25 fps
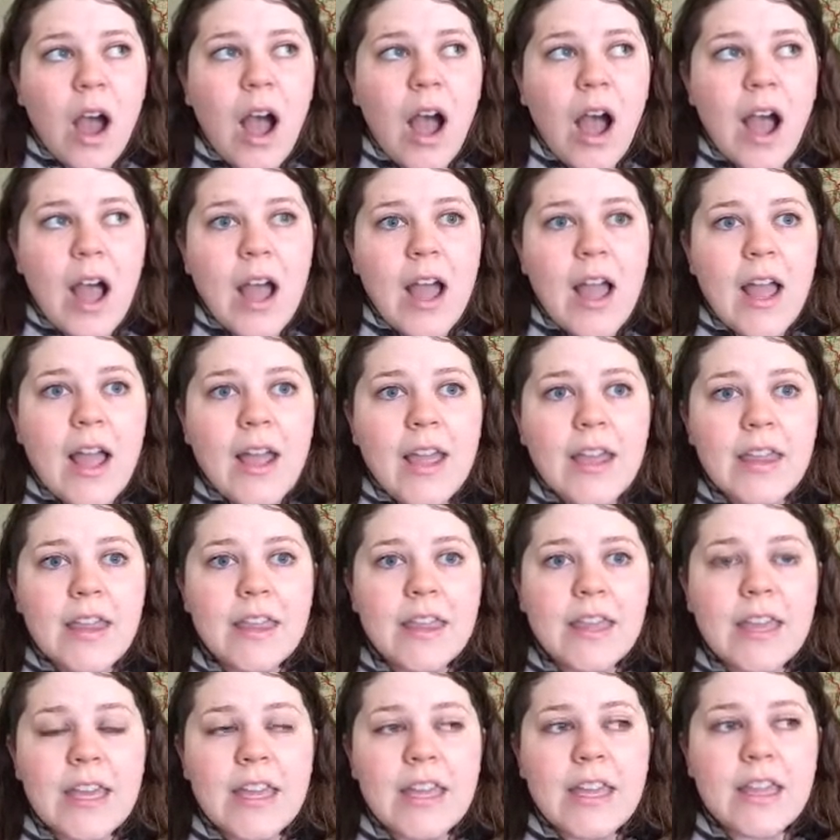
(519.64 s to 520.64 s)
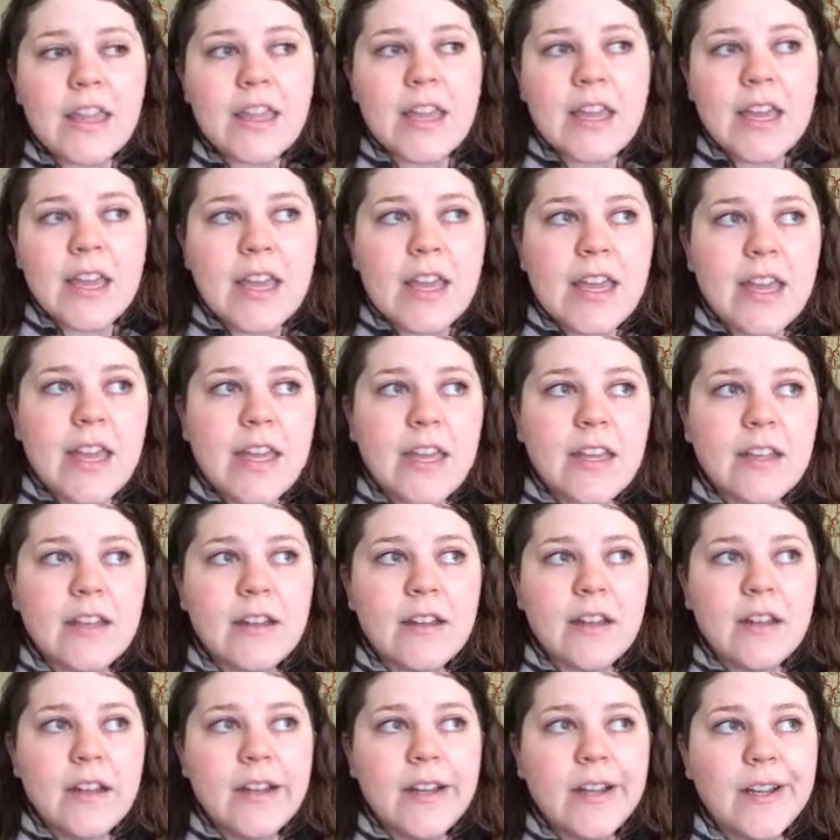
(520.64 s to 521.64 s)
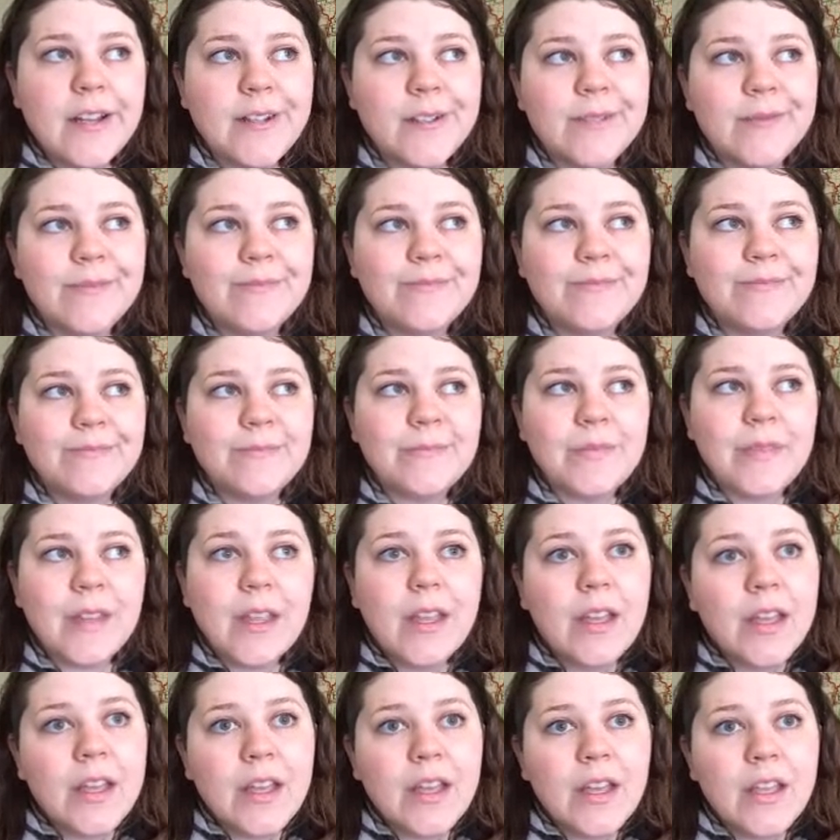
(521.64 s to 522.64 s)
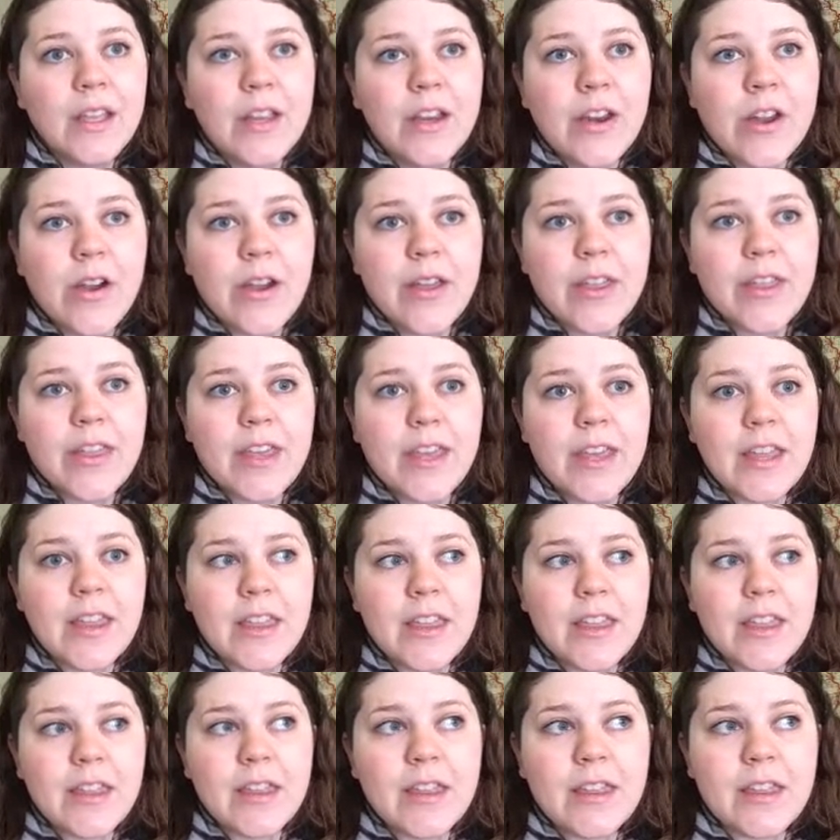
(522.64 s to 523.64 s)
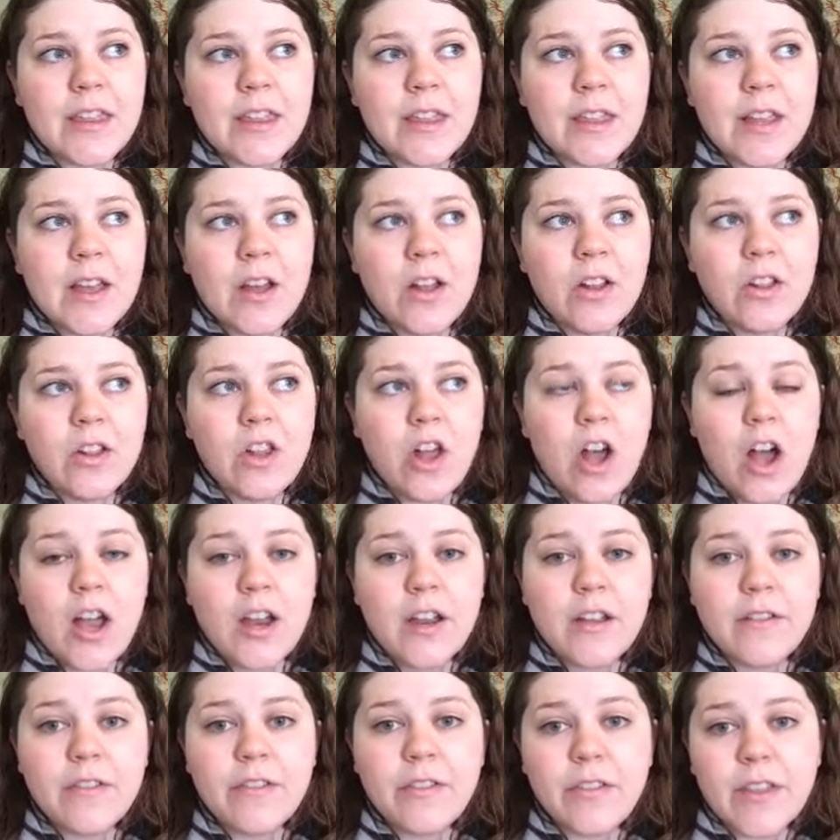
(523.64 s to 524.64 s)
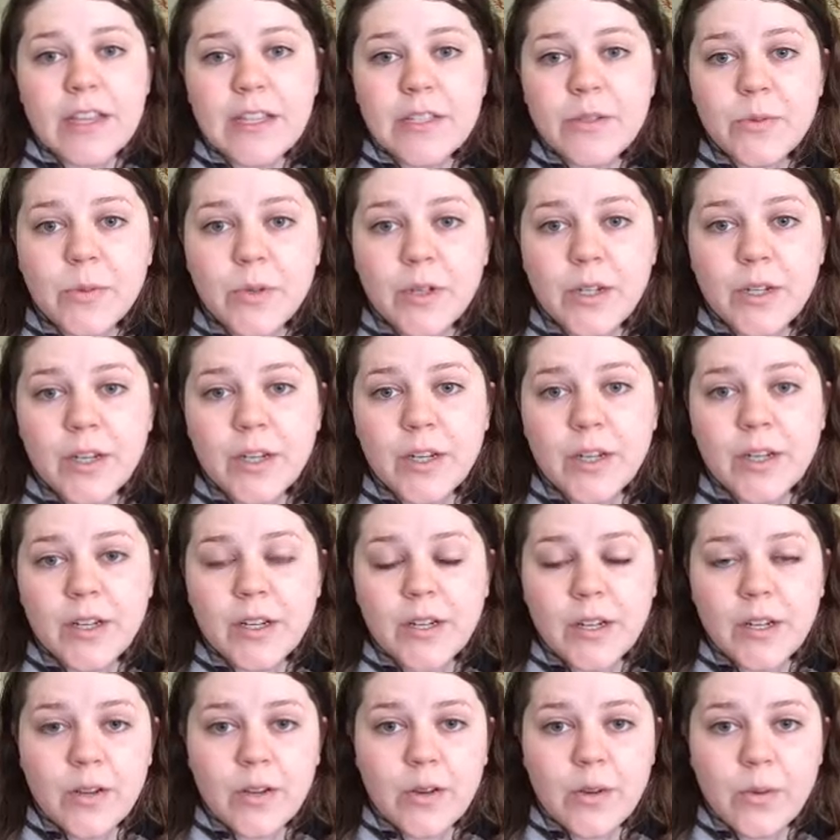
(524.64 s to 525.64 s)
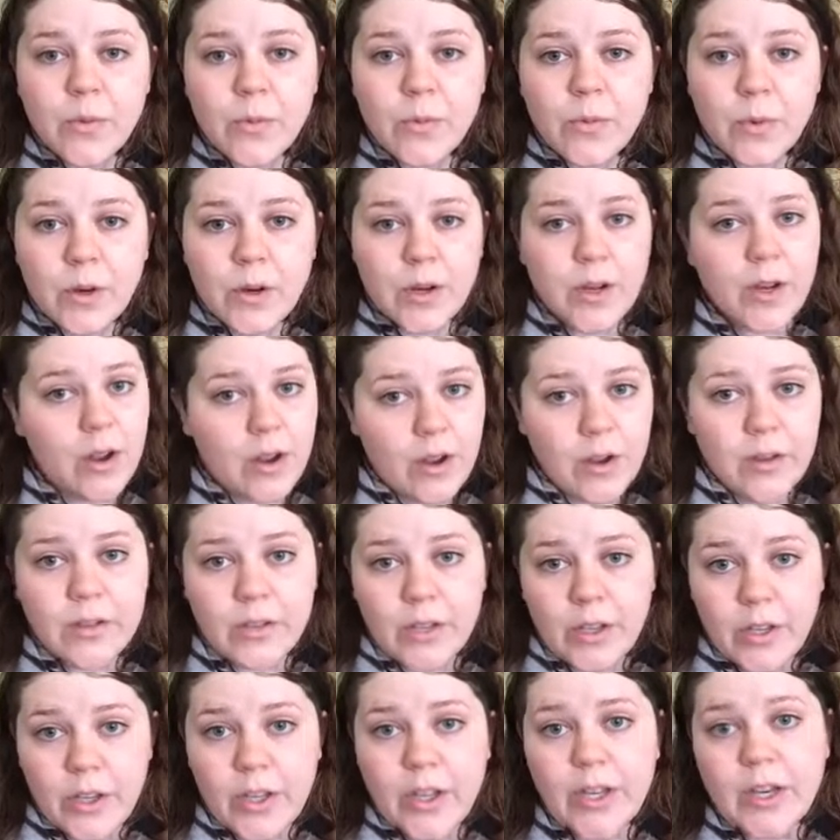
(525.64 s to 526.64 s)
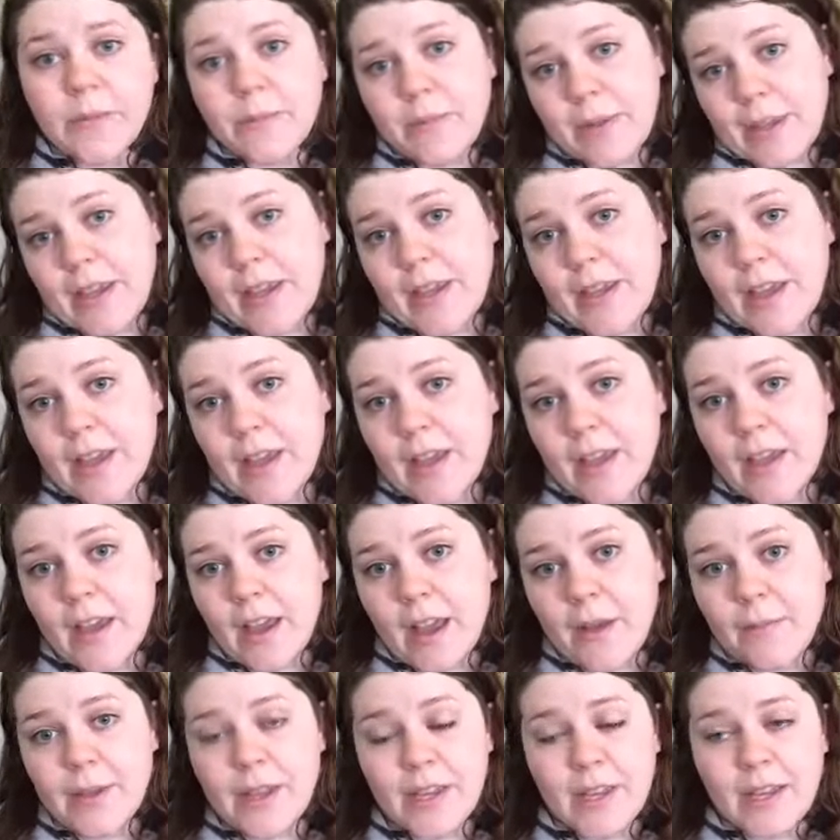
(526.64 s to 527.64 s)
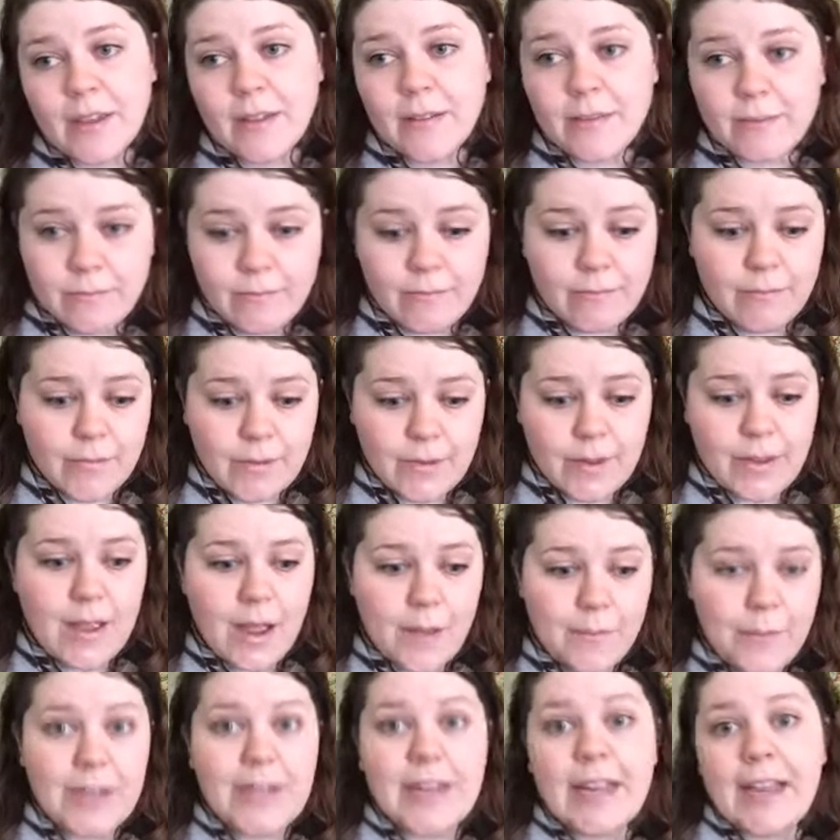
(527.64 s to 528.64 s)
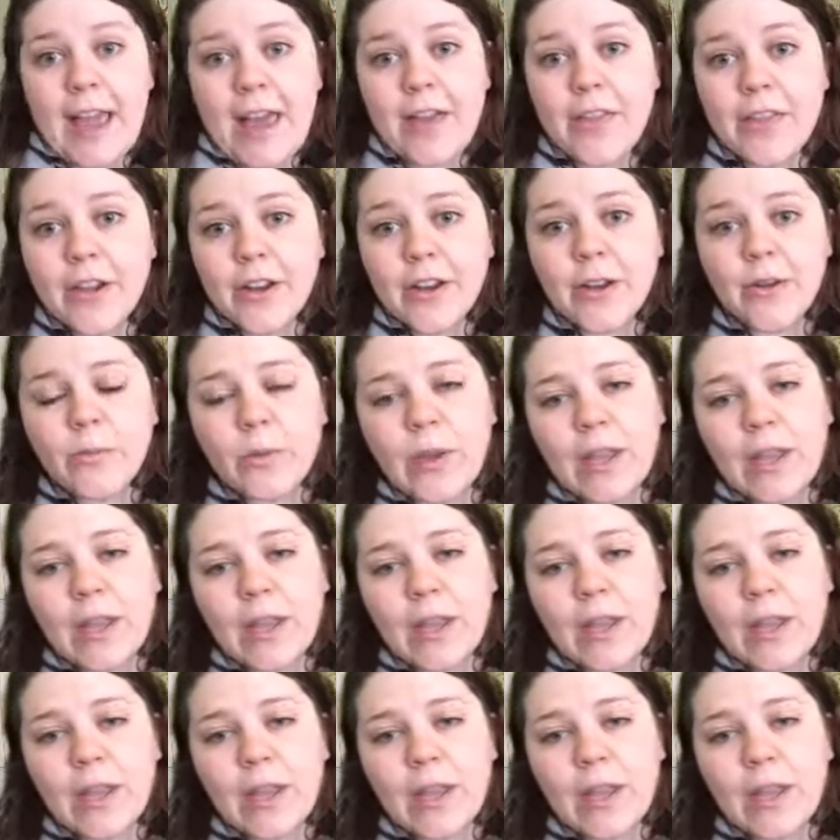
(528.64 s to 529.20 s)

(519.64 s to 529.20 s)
I think that, I think that a lot of things were going to be coming together.